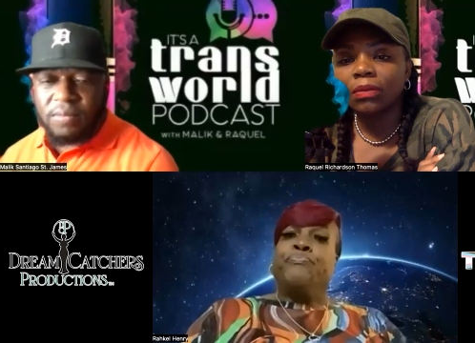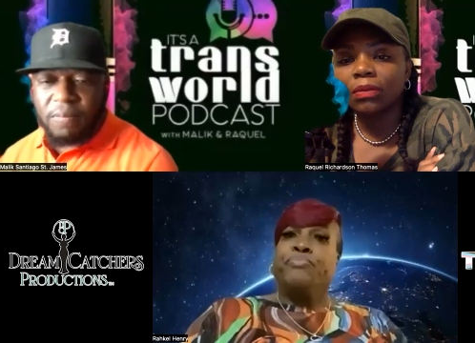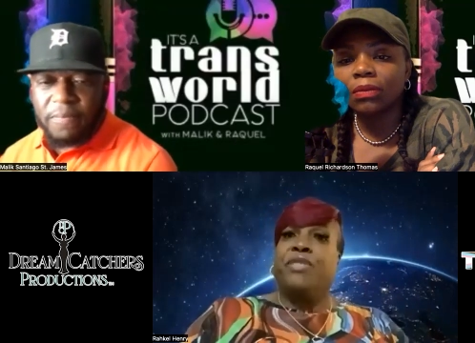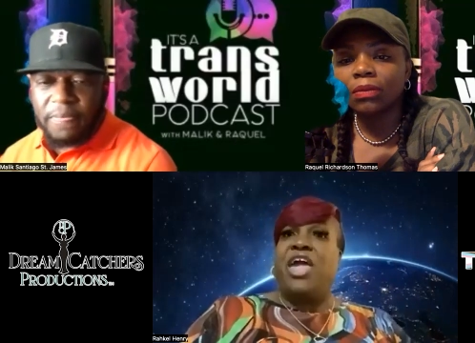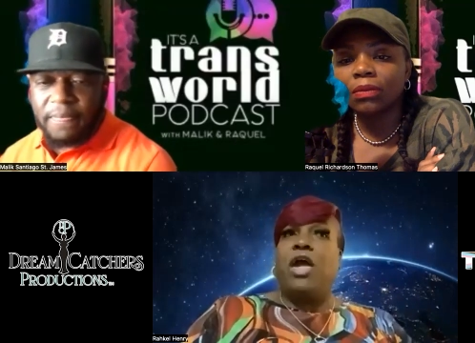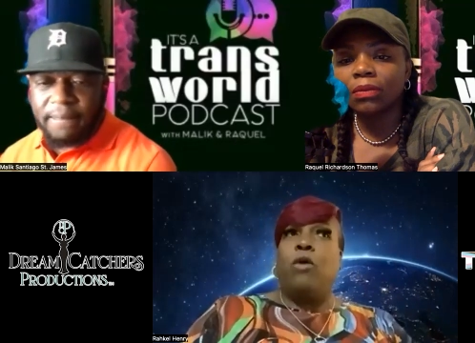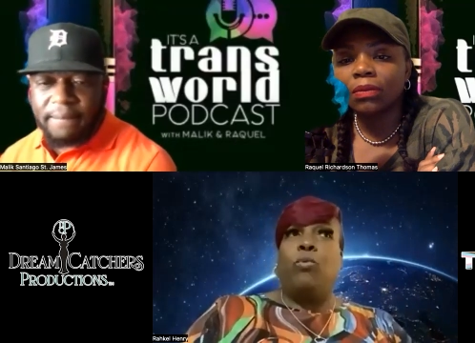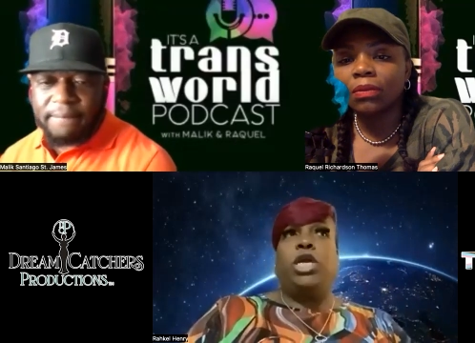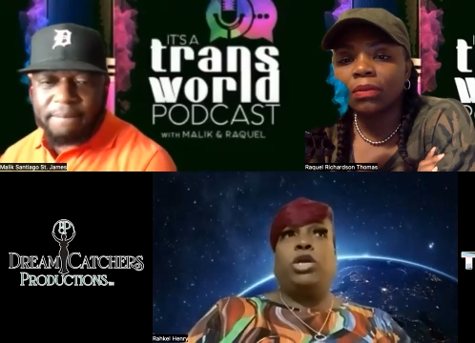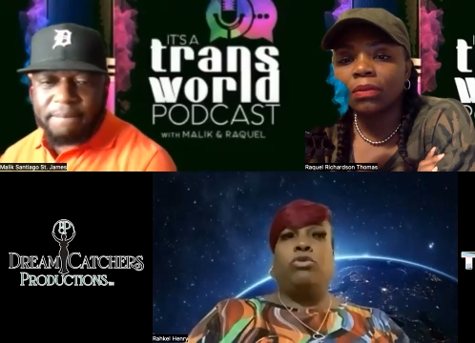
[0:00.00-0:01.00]
Speaker 1: that
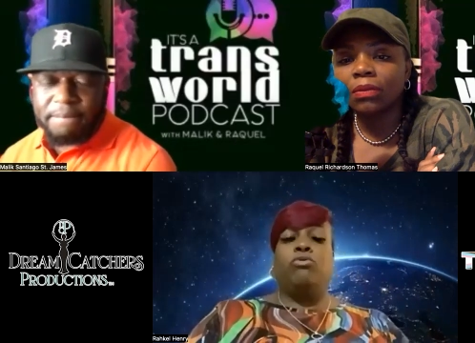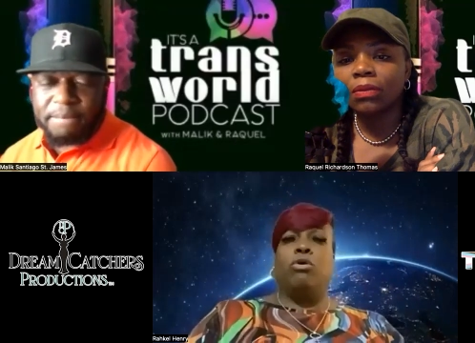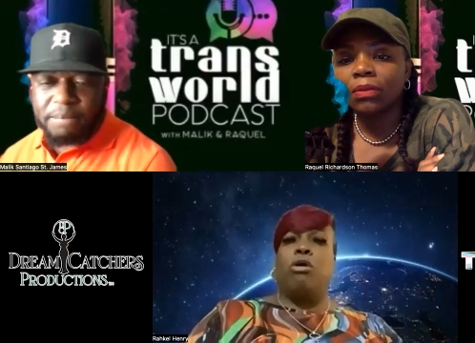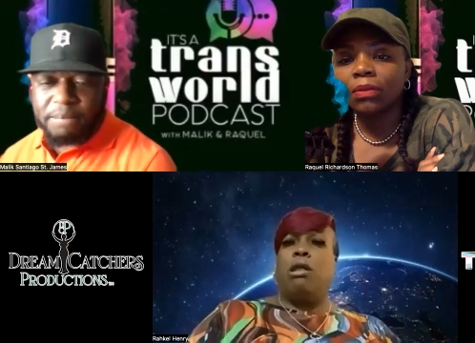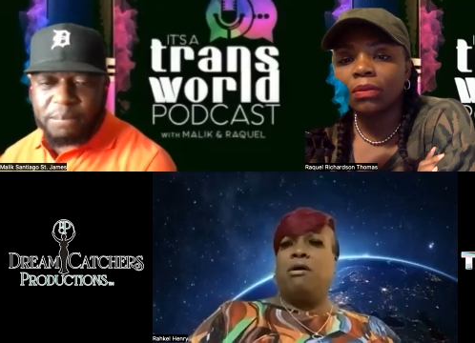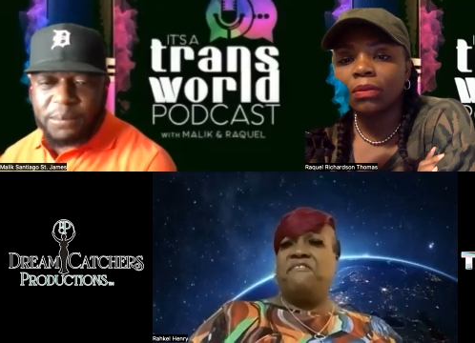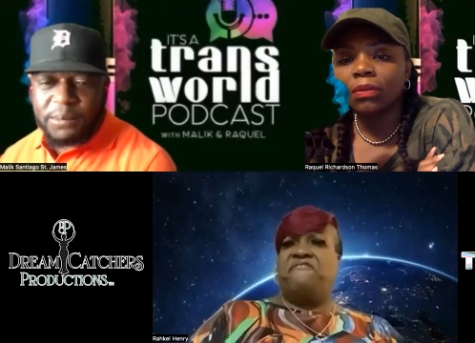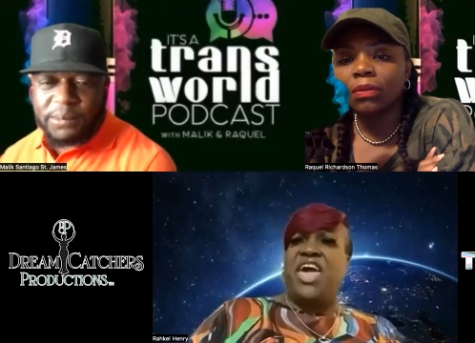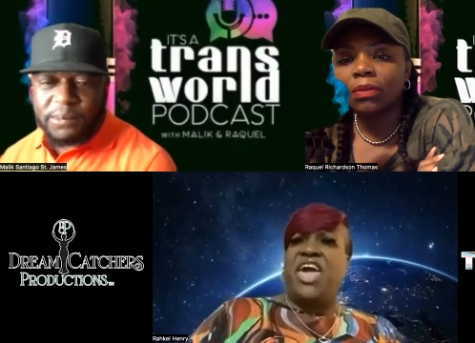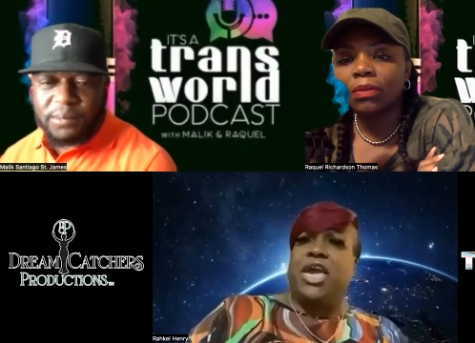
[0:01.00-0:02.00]
we, you know, call our
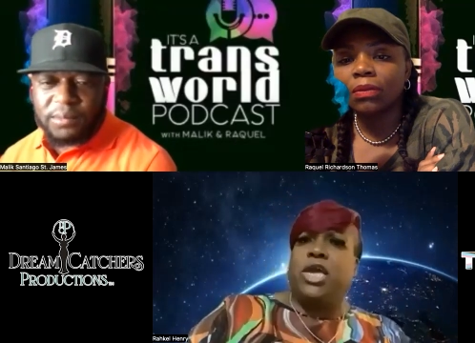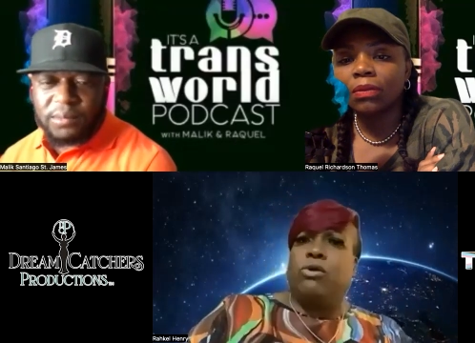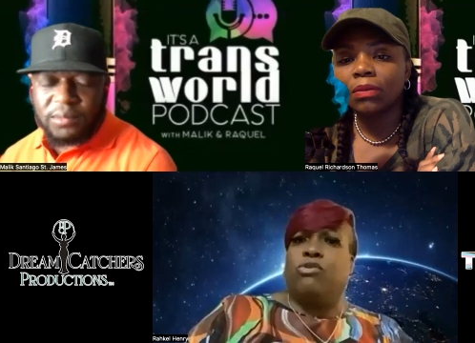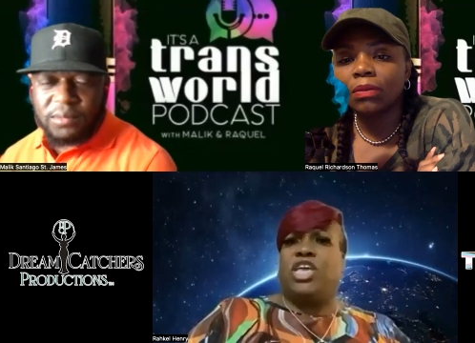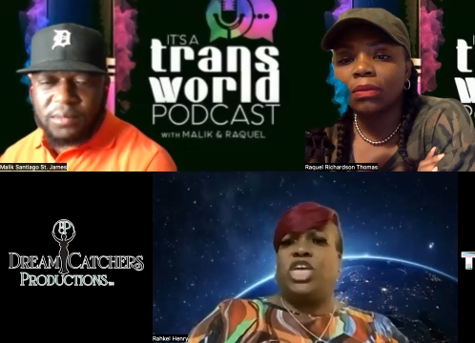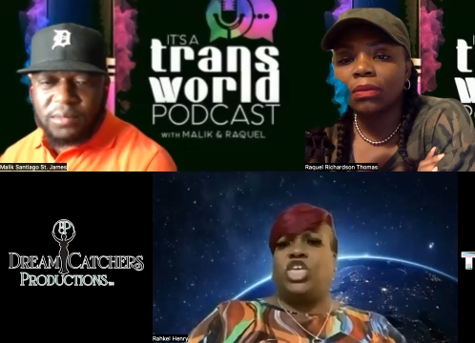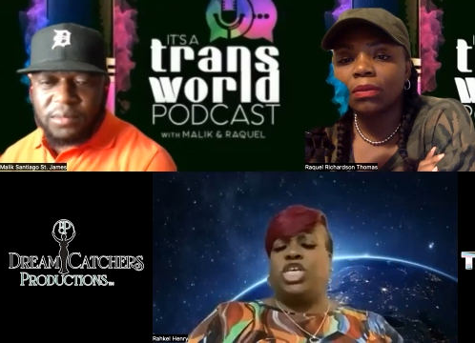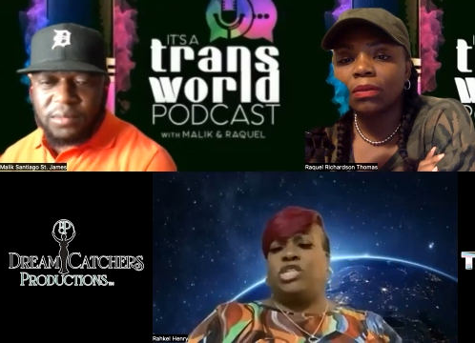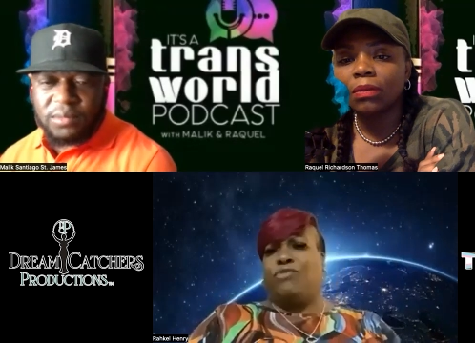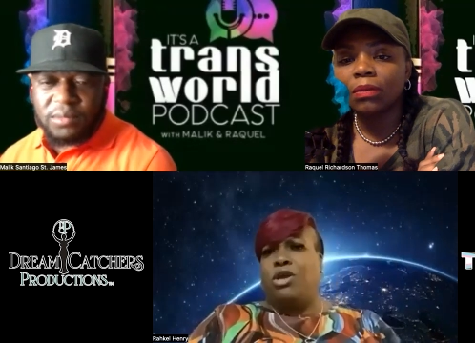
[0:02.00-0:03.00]
faggot or say
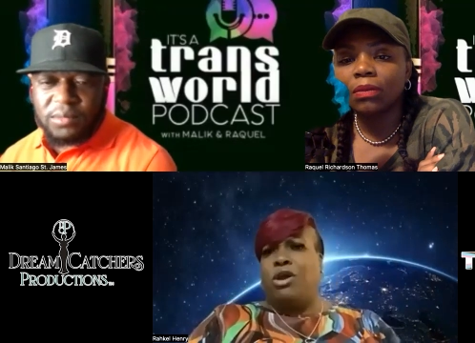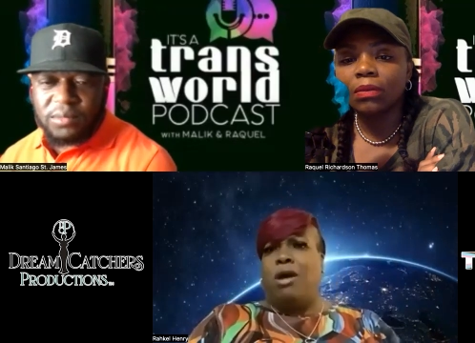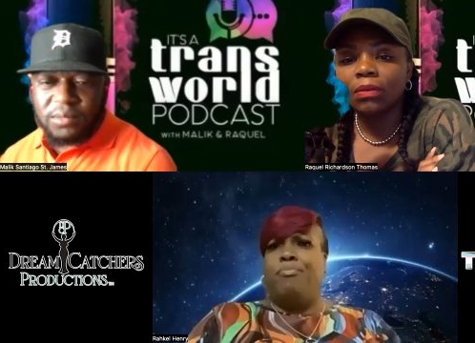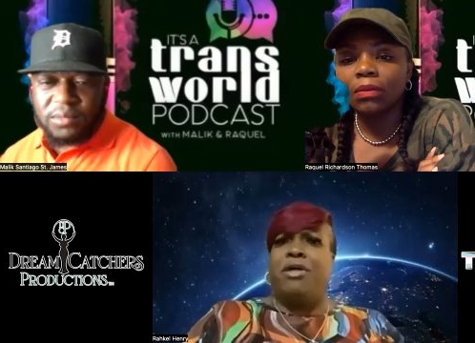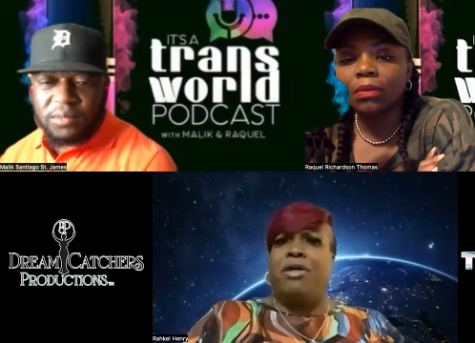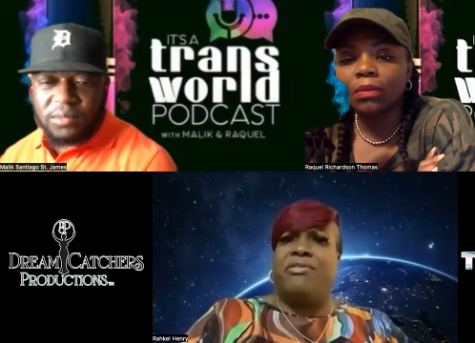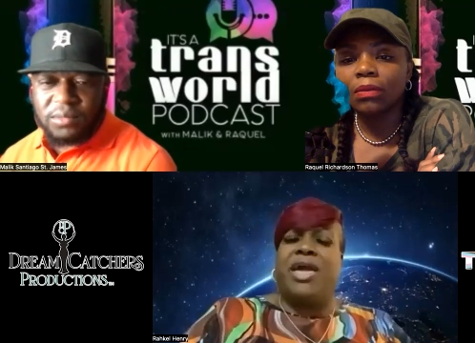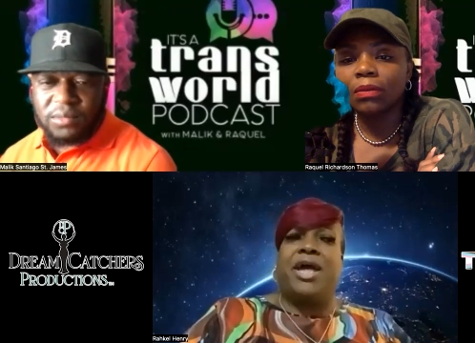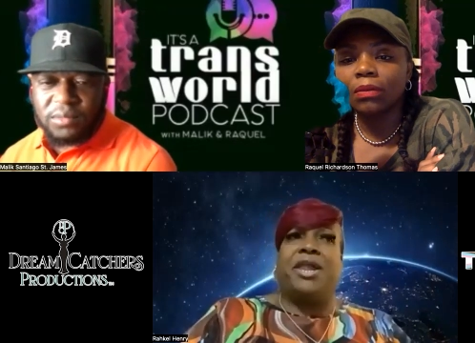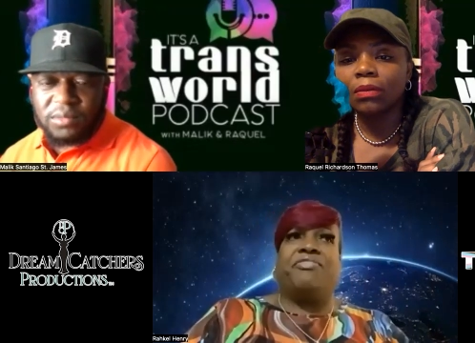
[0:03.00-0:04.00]
she's really our brother, that
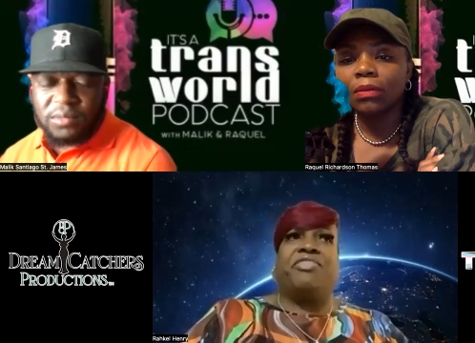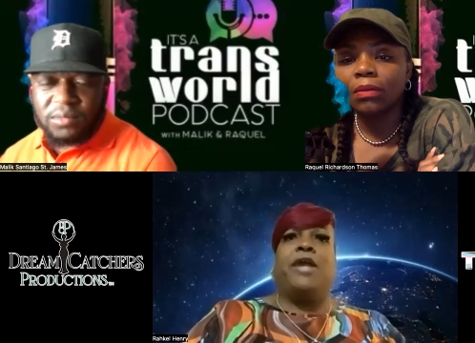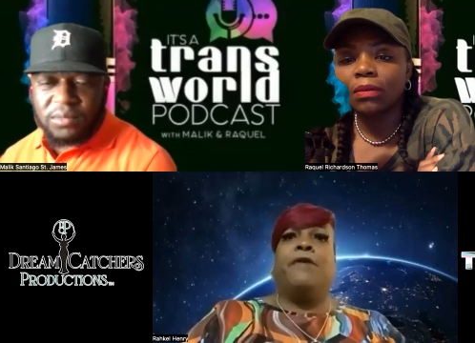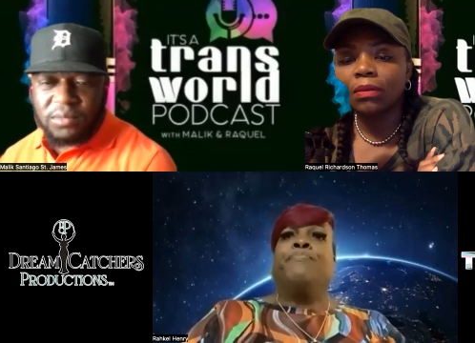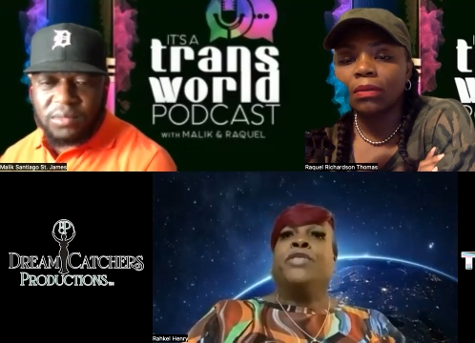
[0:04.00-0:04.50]
kind of thing.